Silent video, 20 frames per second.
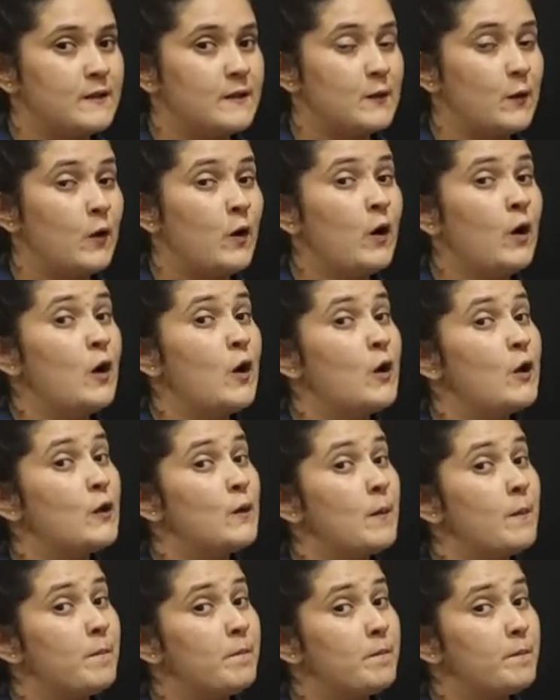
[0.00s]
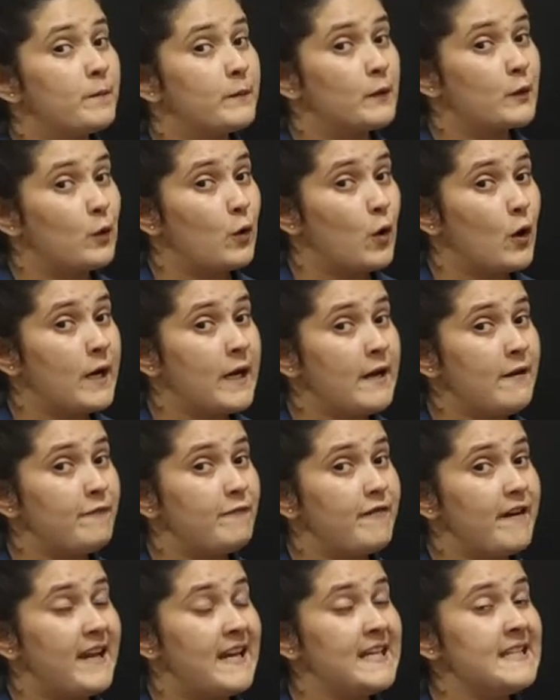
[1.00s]
So,
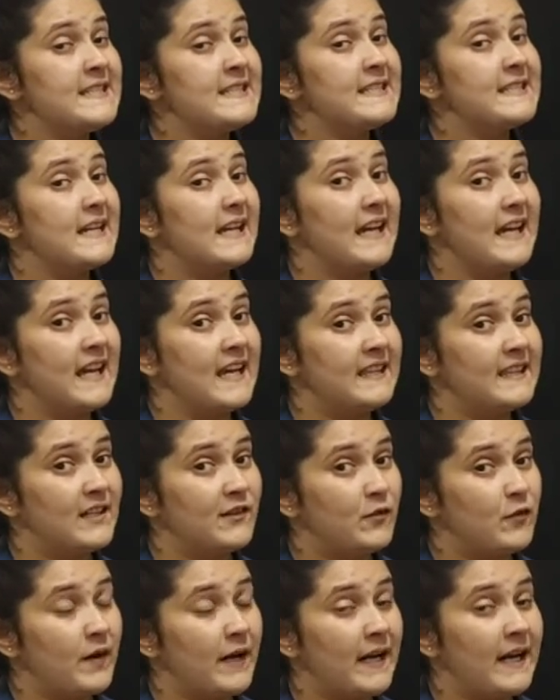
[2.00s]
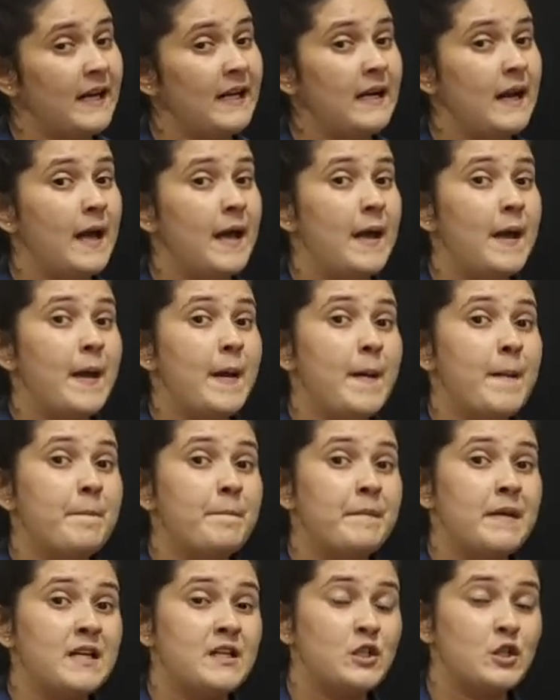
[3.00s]
throwing waste in the drain
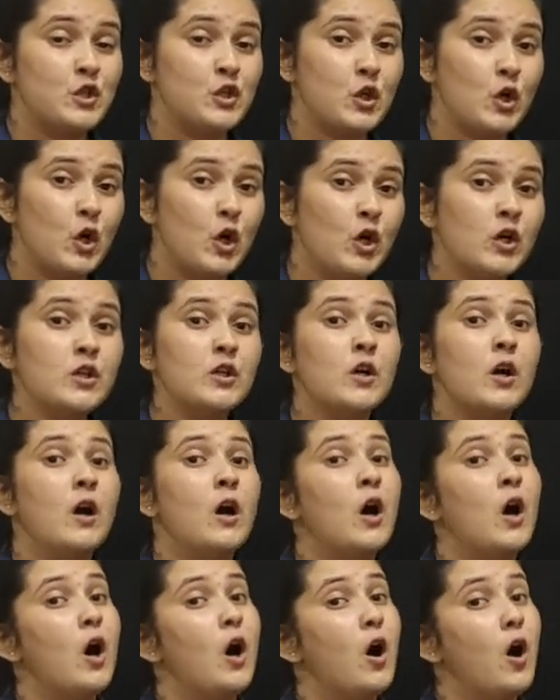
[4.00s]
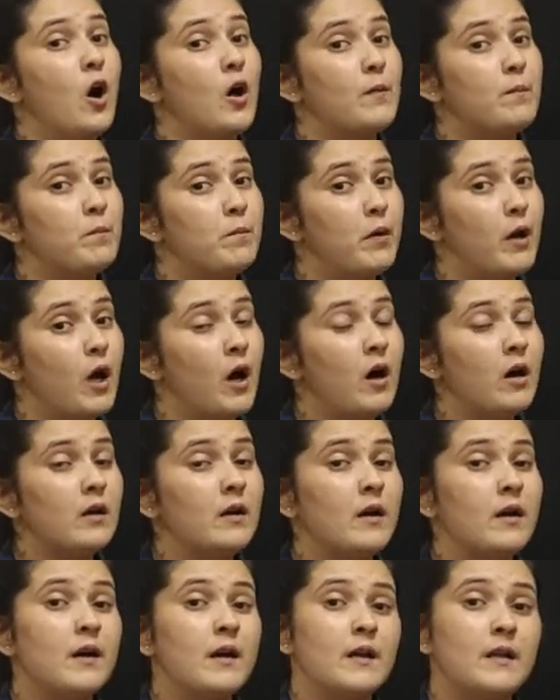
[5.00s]
may choke or
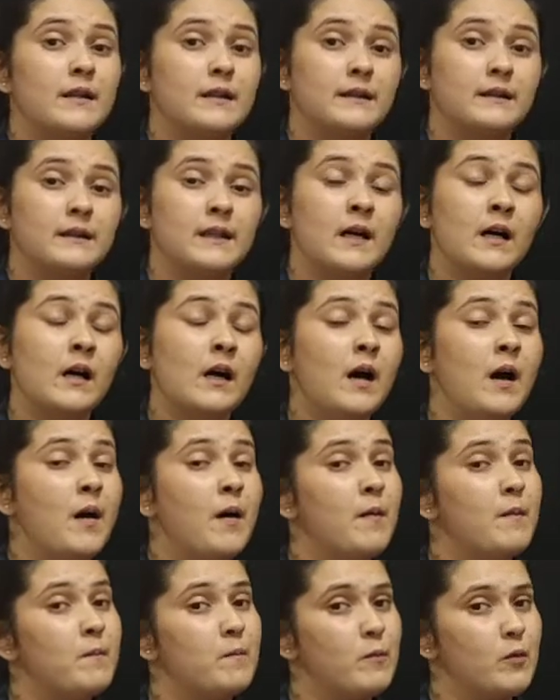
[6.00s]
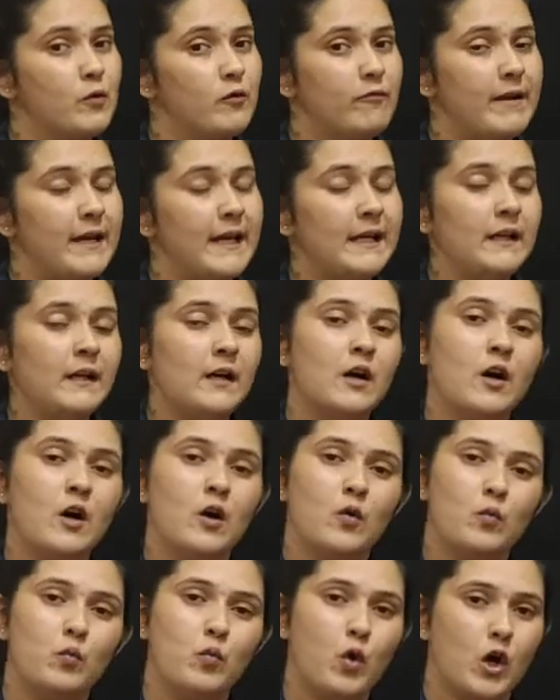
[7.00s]
block the
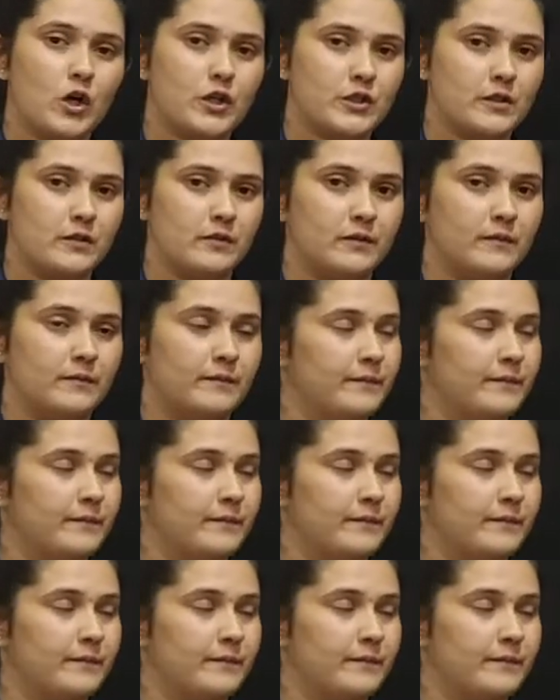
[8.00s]
moving water.